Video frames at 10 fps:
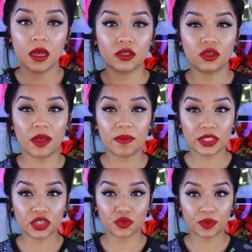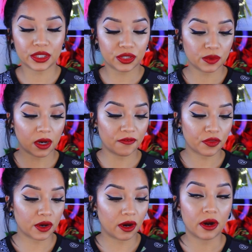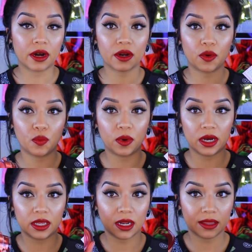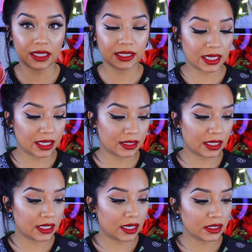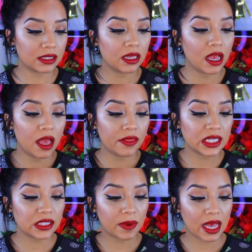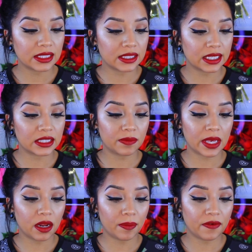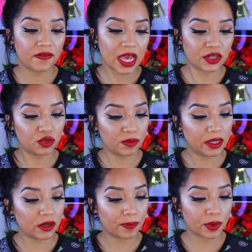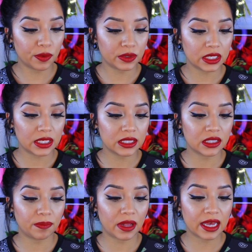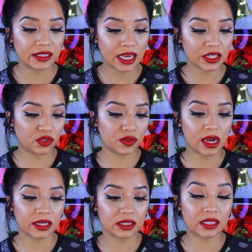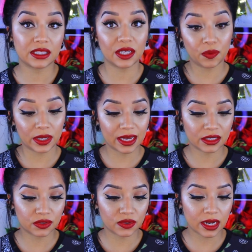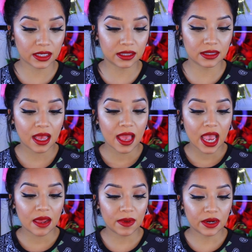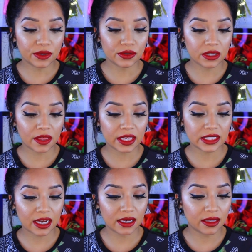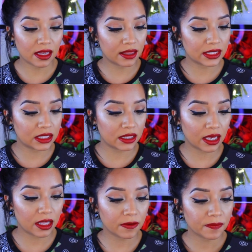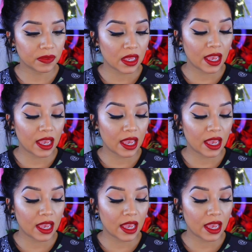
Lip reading: So let me just read you off the card what this says it does. This mask is made up of natural milk proteins, plant extracts, seaweed extracts, and minerals that tighten the skin.